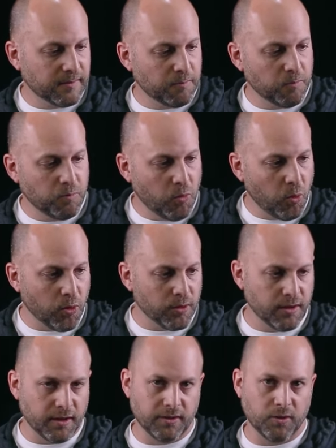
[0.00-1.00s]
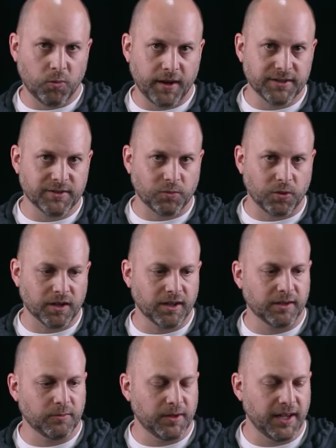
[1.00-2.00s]
More the ways of
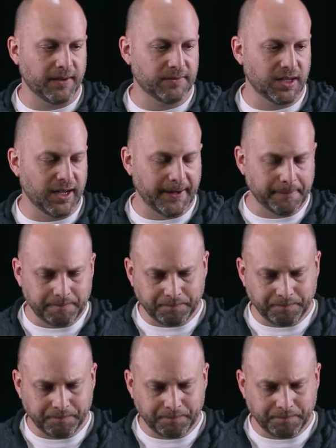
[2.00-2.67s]
working we have today.